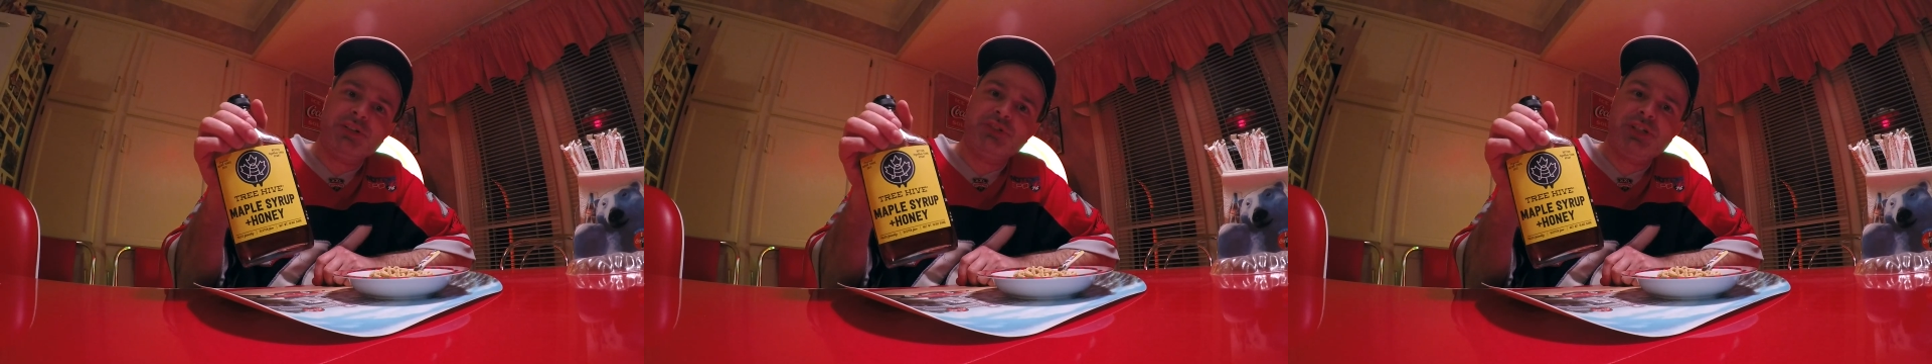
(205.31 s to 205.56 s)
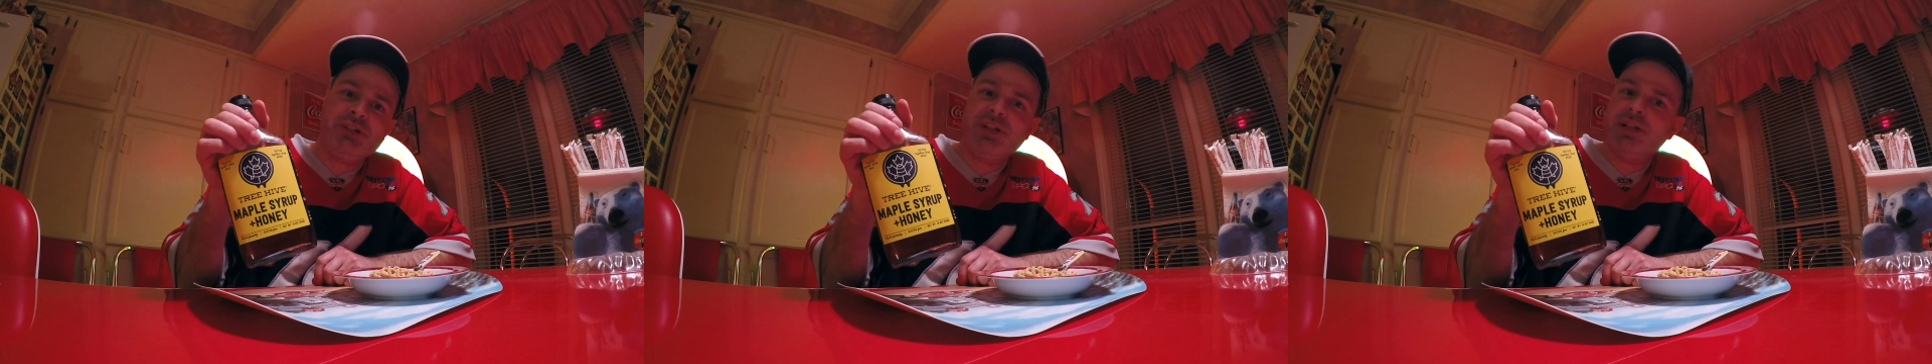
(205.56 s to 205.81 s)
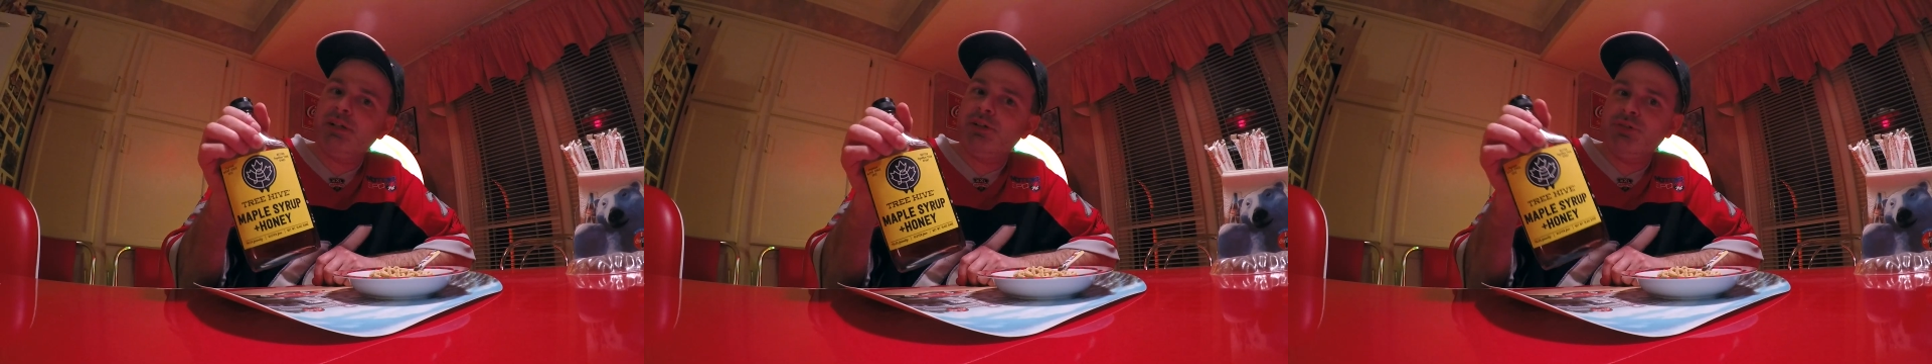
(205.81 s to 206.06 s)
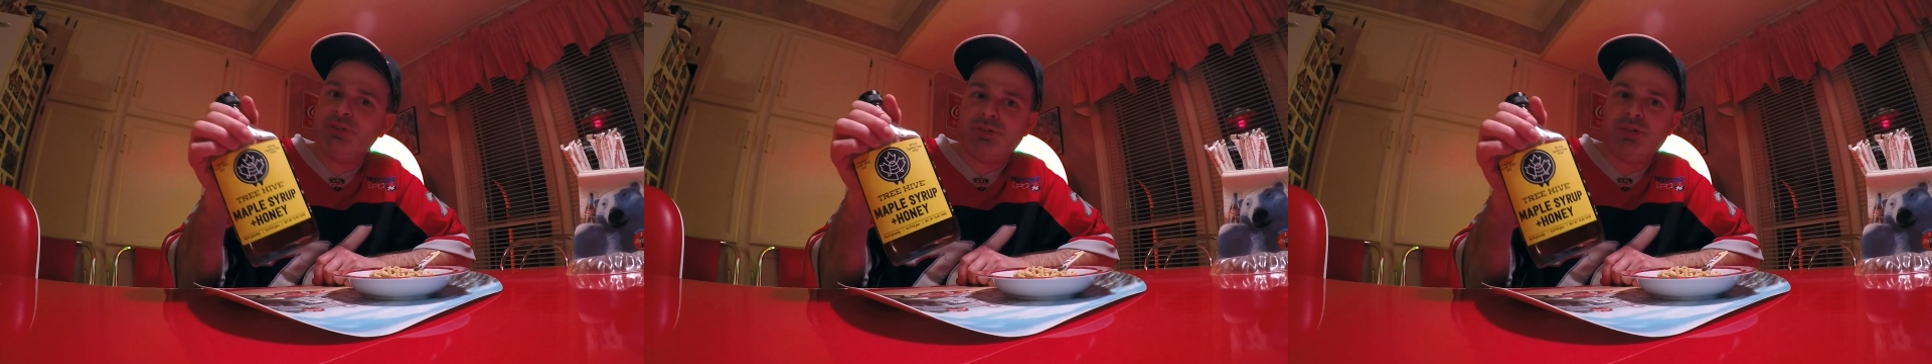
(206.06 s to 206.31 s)

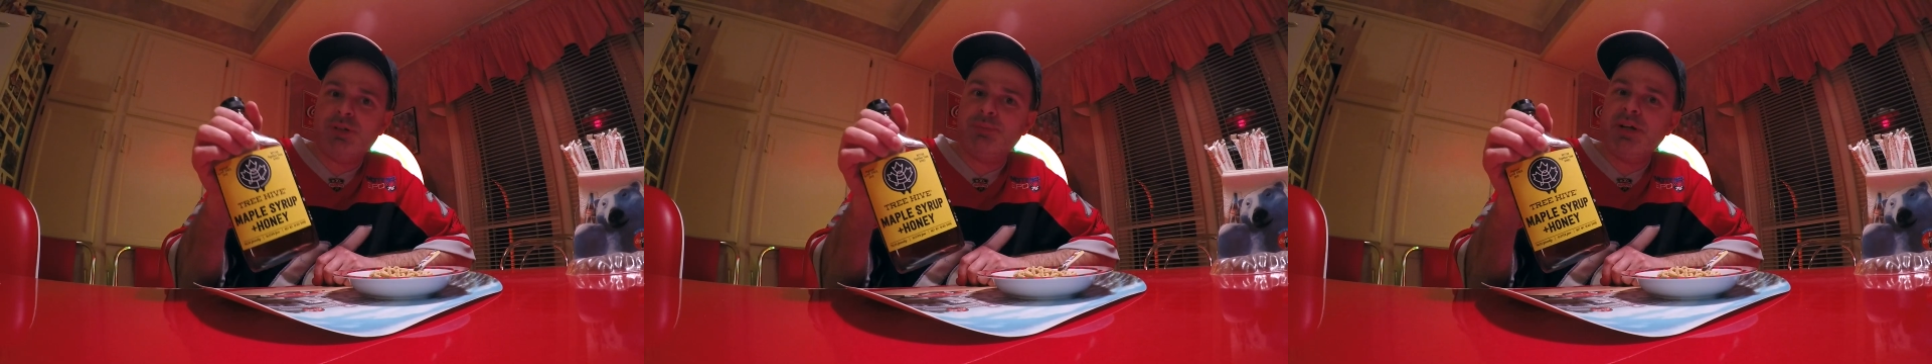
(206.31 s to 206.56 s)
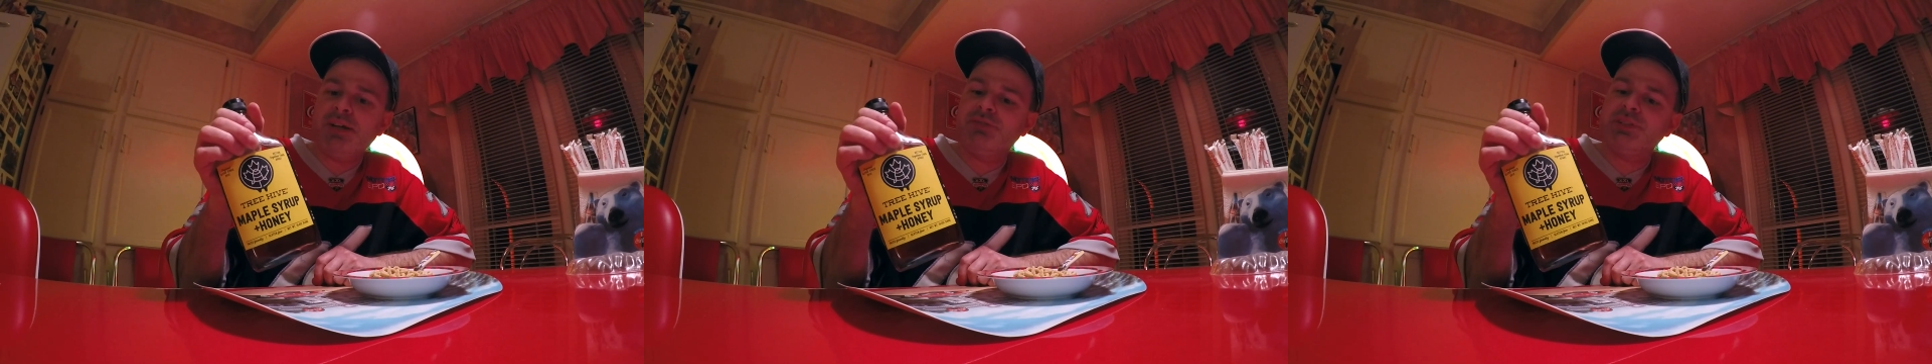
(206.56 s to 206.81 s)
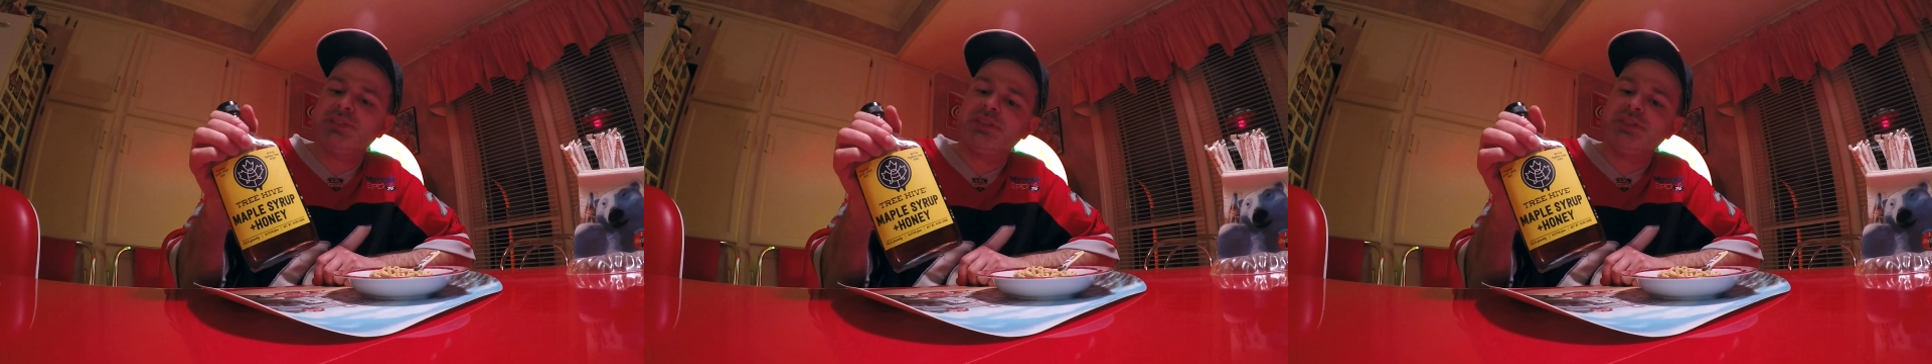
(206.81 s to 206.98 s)
Cheerios or your breakfast